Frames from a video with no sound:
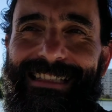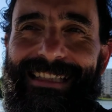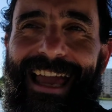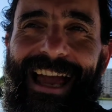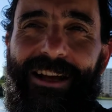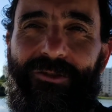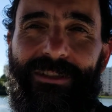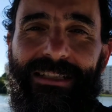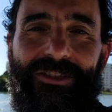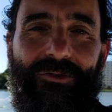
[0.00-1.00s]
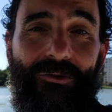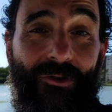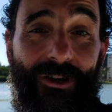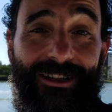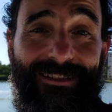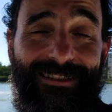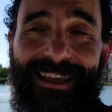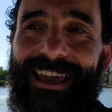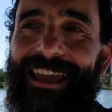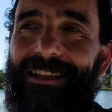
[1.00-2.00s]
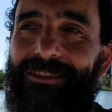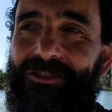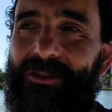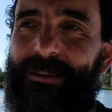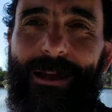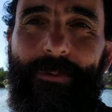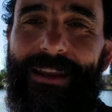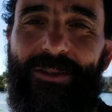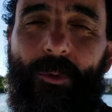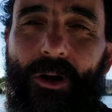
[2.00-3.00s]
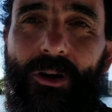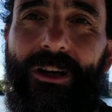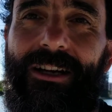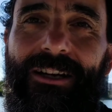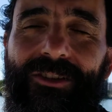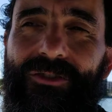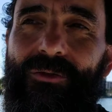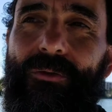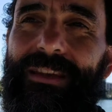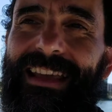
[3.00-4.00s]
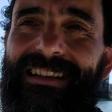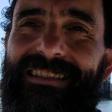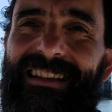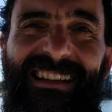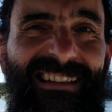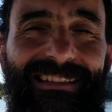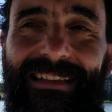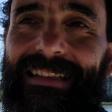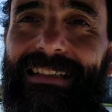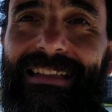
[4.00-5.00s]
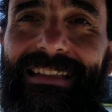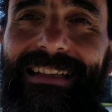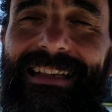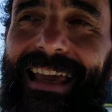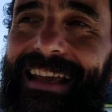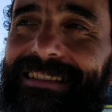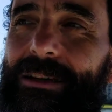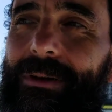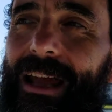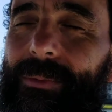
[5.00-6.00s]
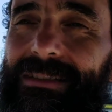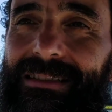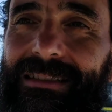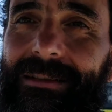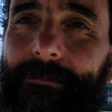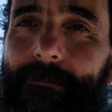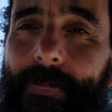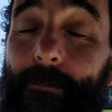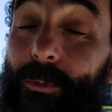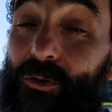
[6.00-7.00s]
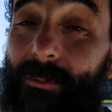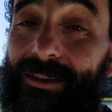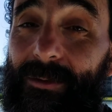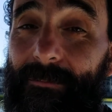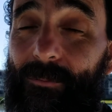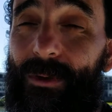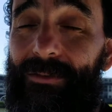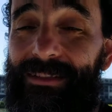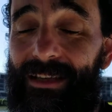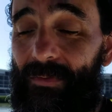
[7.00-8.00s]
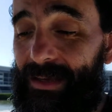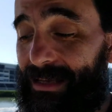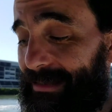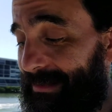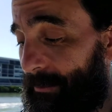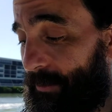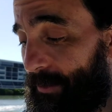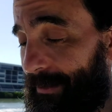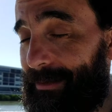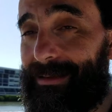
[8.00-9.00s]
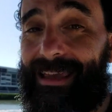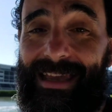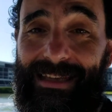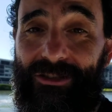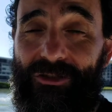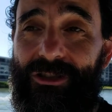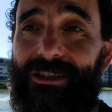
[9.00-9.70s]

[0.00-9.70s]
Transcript: casually scoot across and just pick up the next marker to the next little inlet and see what happens. Which reminds me, we have to get the depth gauge